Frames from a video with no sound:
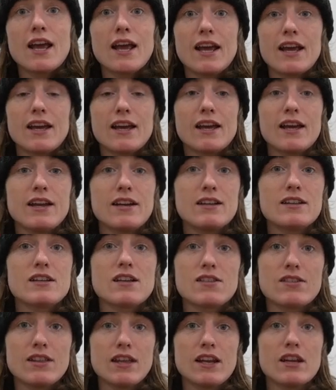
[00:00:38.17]
and
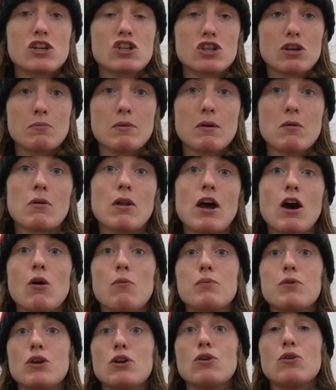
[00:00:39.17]
then it should be able to
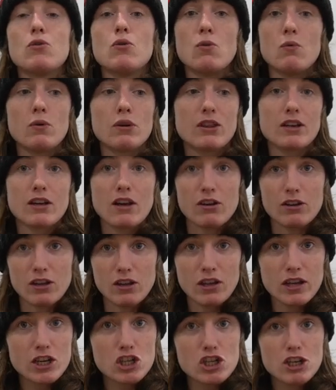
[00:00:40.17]
help you with the
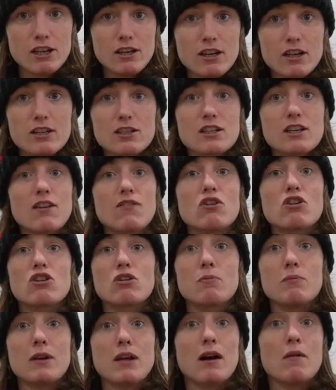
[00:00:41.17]
calculation to give you
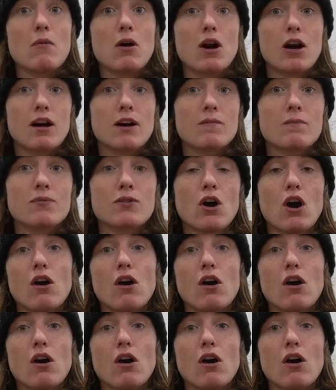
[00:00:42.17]
your BMR.